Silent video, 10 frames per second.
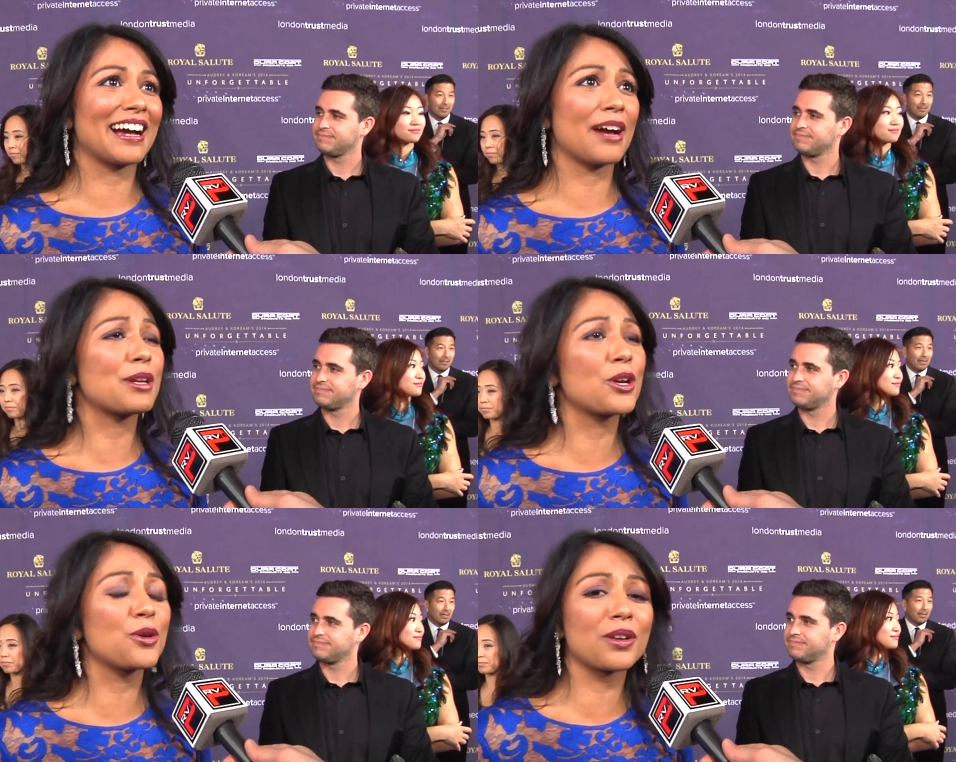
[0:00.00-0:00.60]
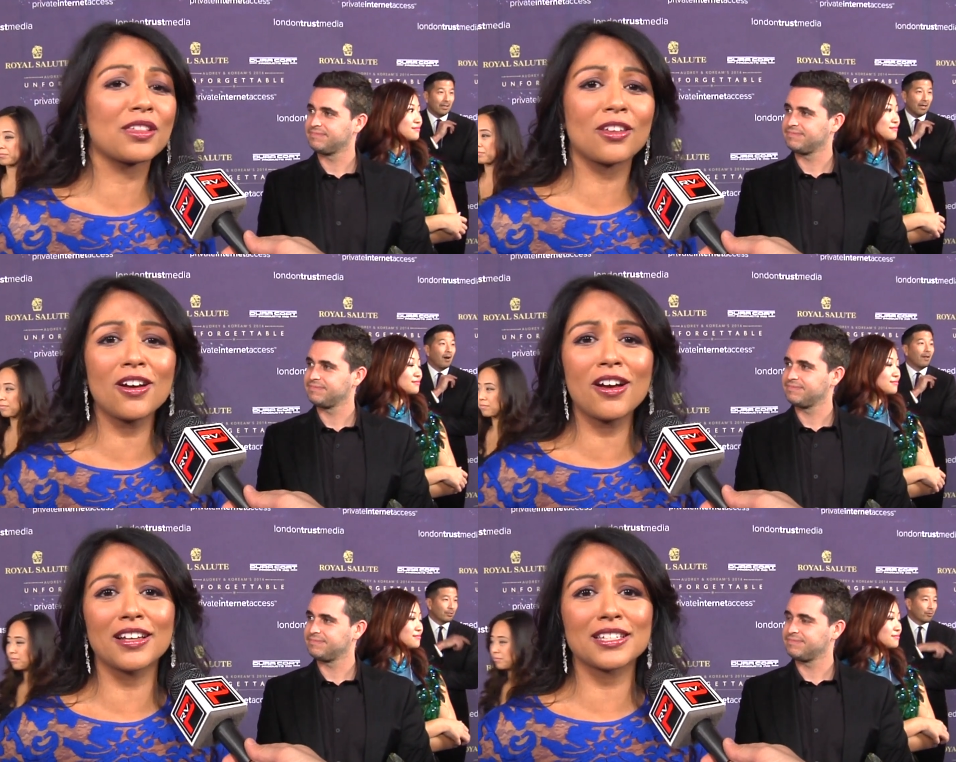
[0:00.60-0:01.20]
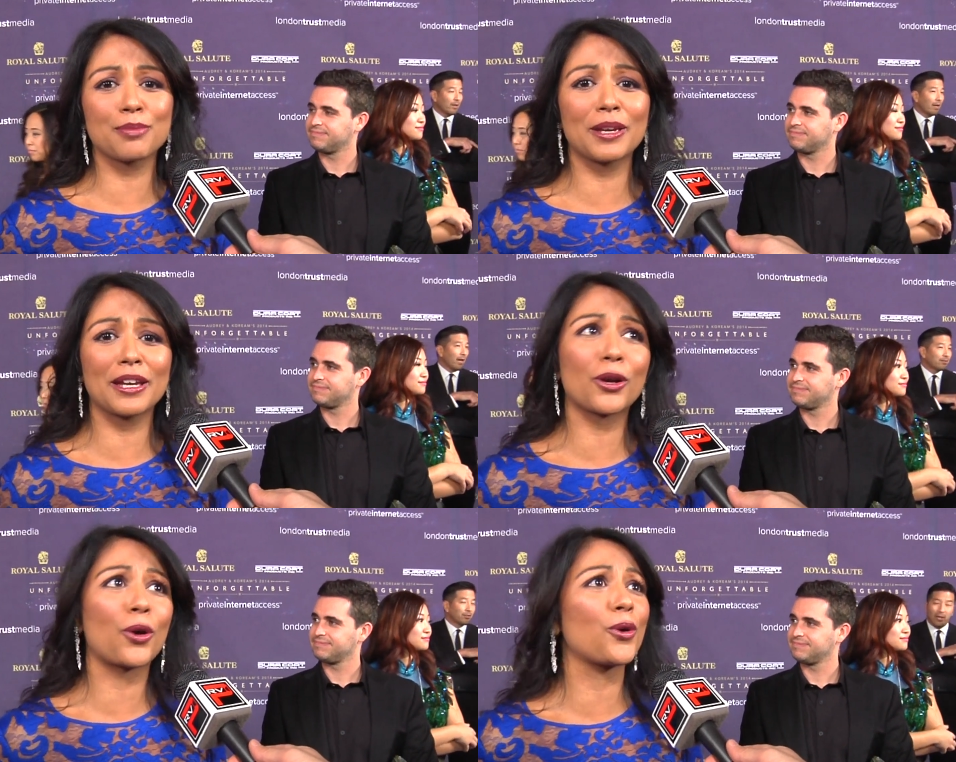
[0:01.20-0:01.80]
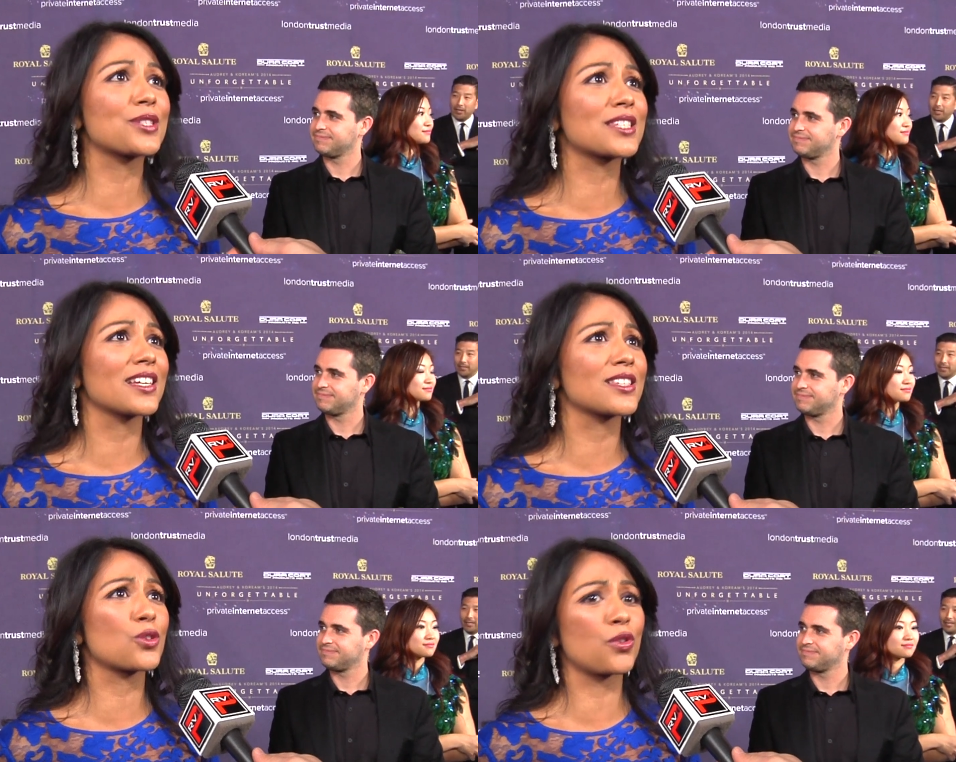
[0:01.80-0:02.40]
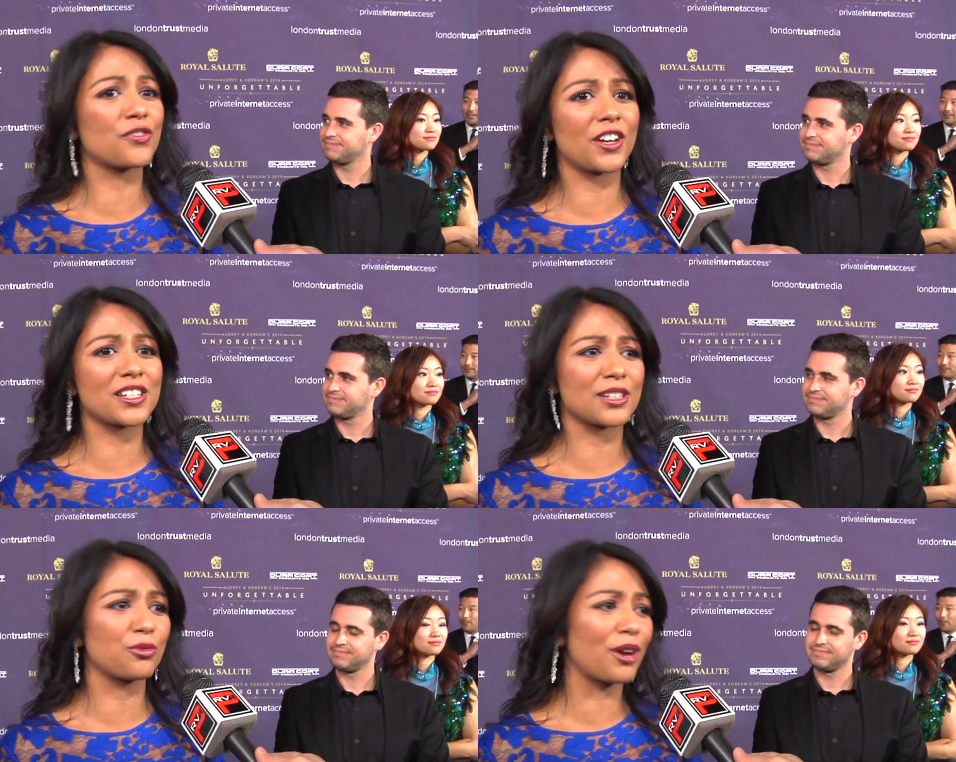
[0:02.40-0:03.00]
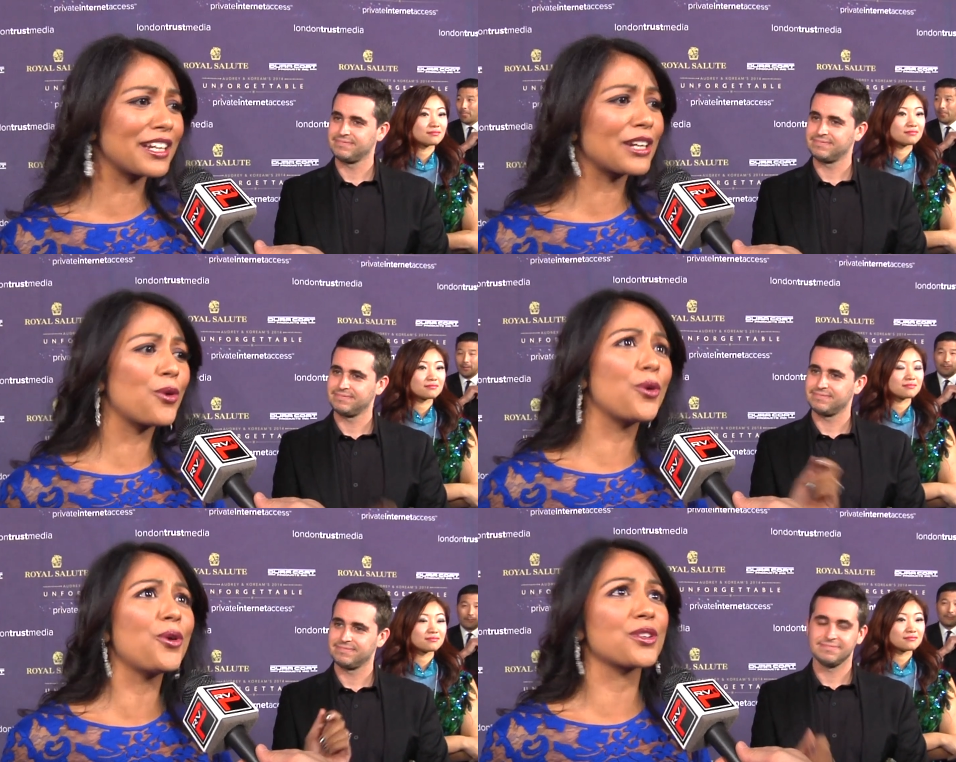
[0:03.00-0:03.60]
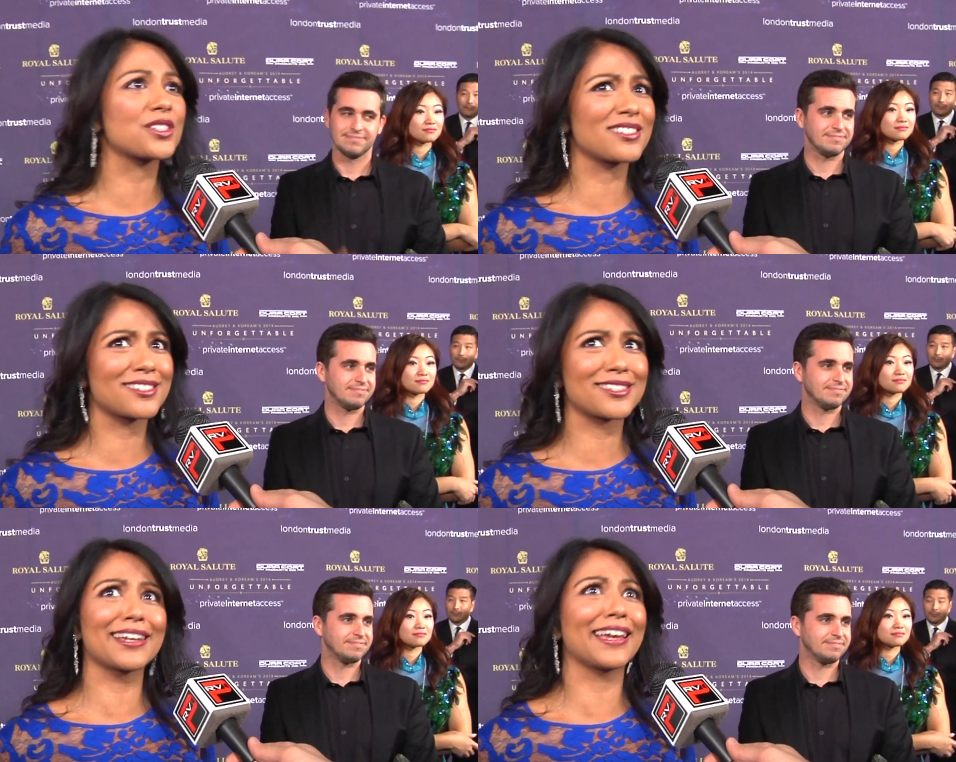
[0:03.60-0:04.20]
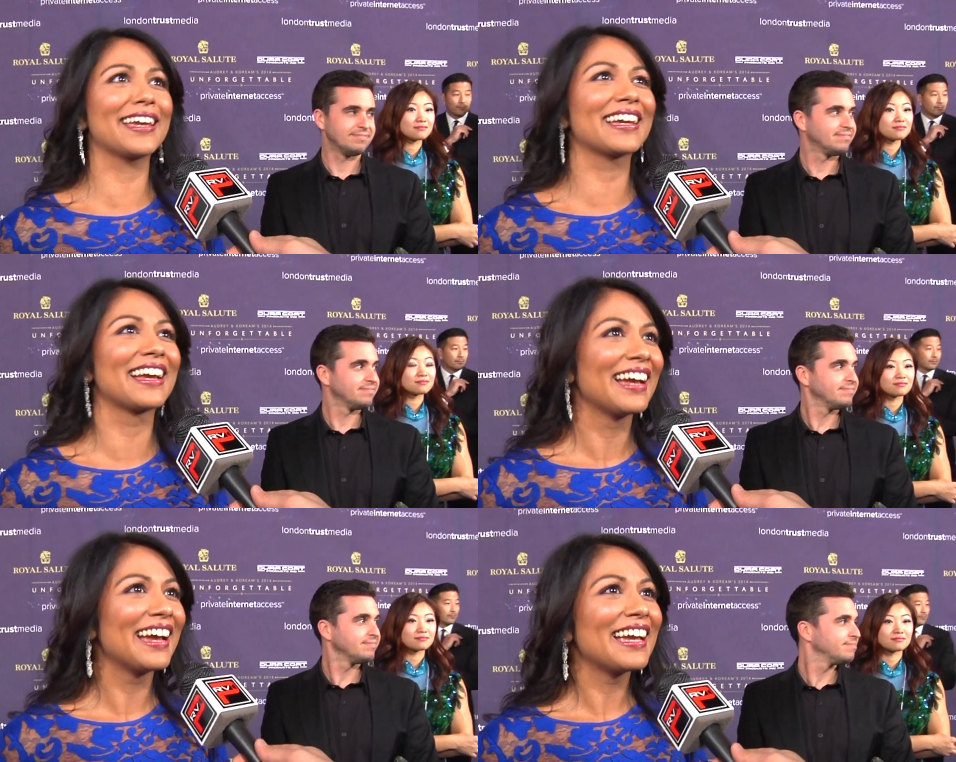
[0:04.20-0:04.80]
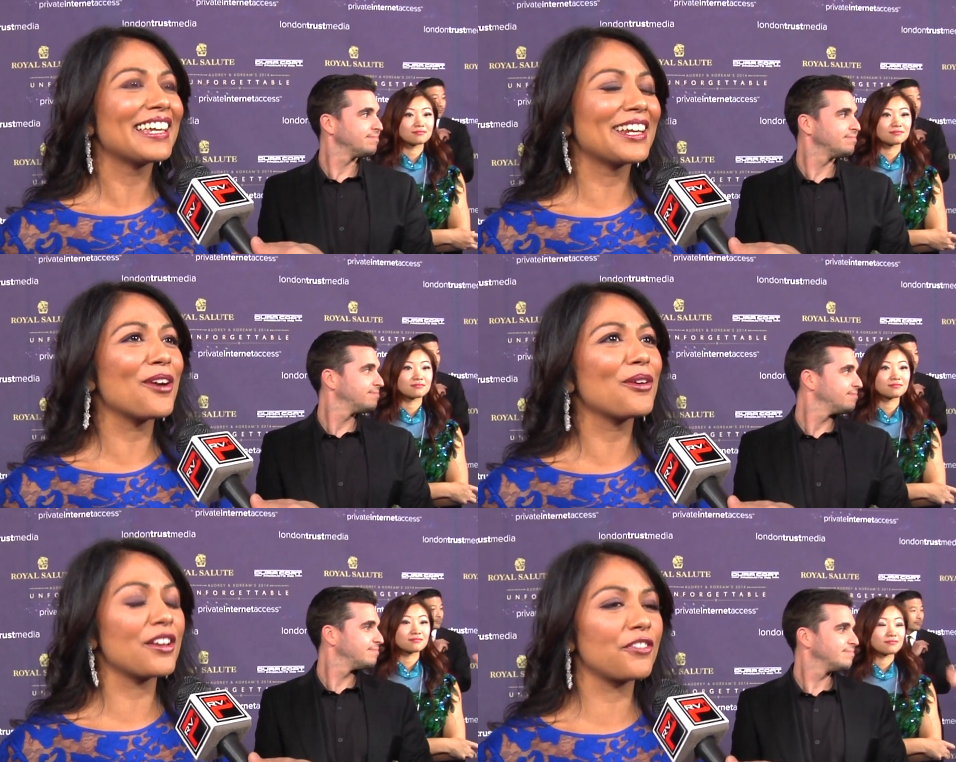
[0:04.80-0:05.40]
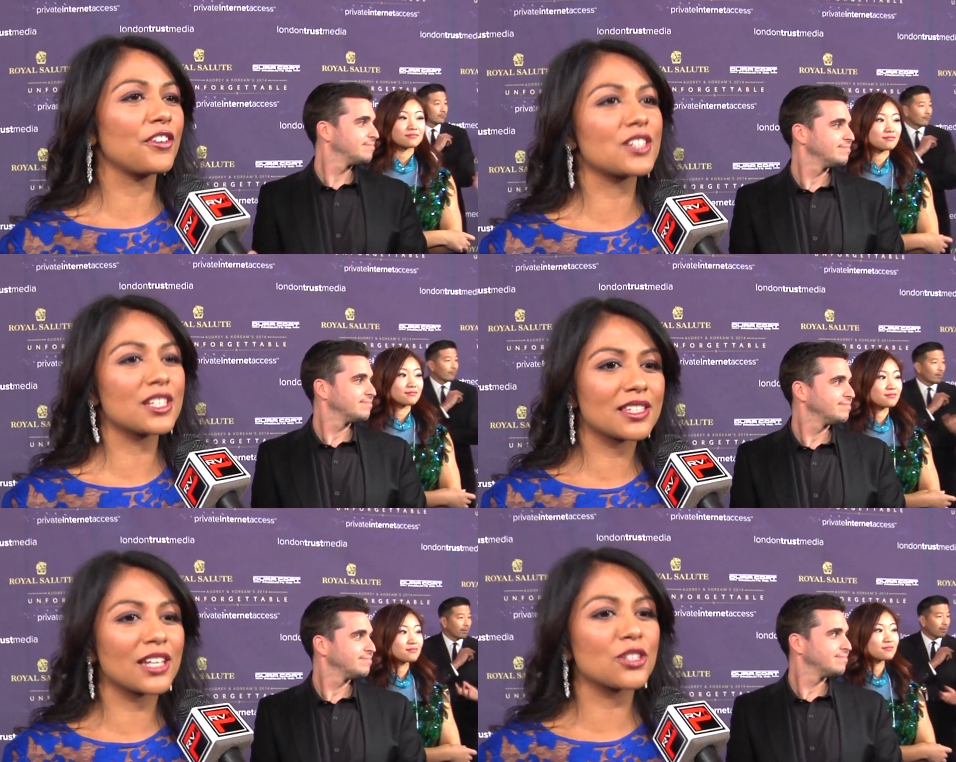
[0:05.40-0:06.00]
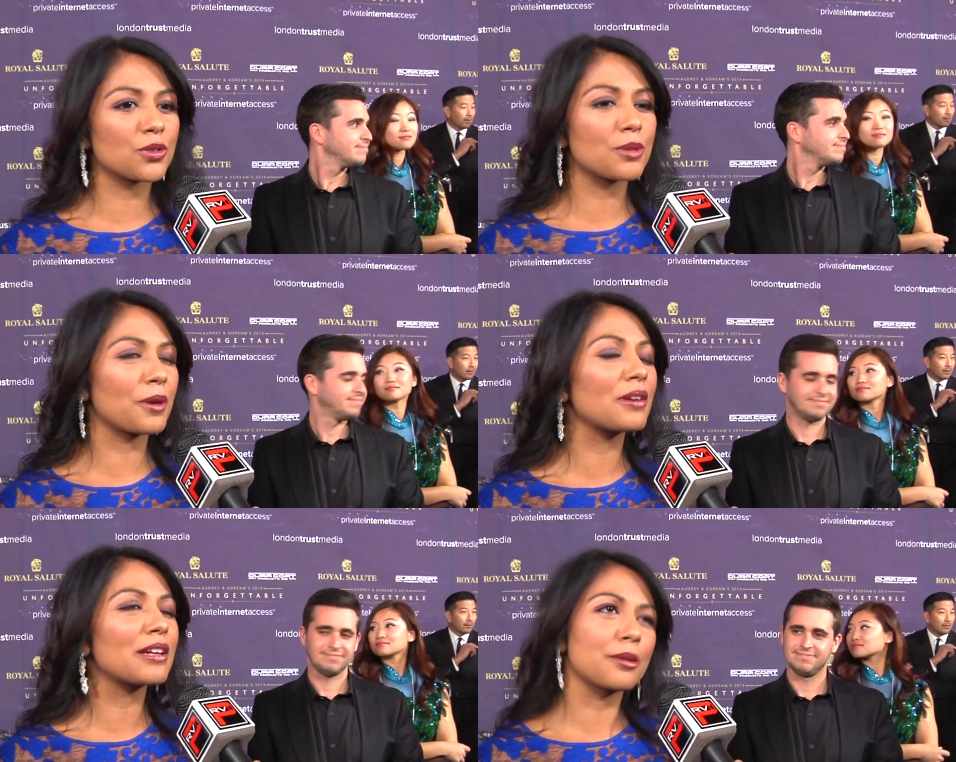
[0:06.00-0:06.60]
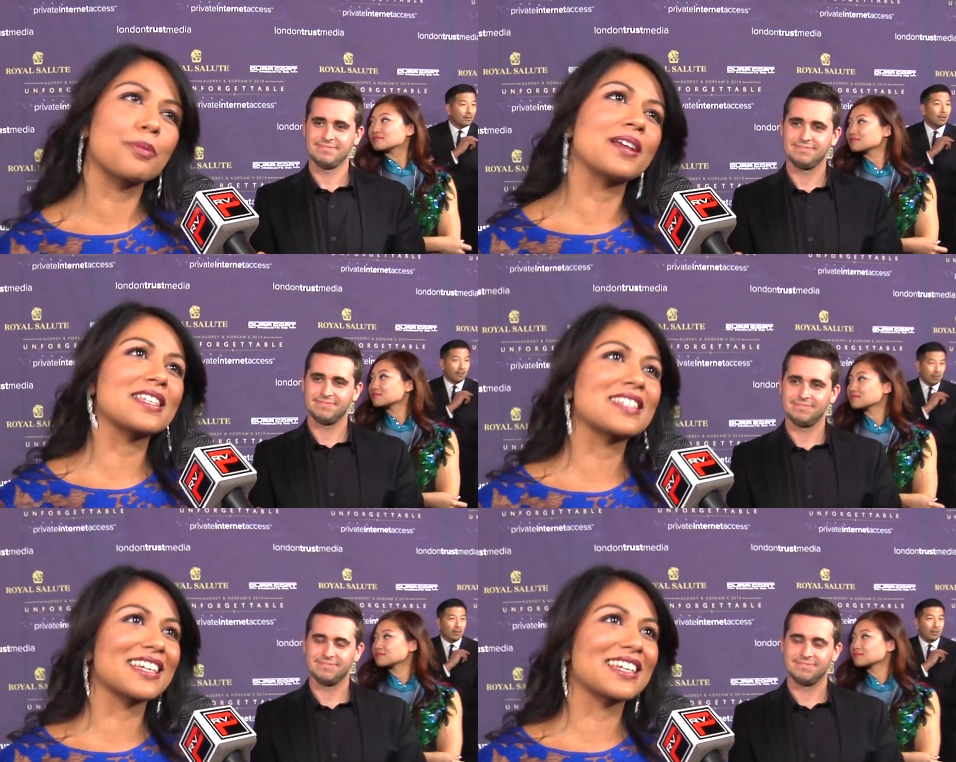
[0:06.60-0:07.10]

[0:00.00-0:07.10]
Speaker 1: I mean, who would have thought to be in a corset, sword fighting, riding a horse, and singing, you know, in a 15th century period piece?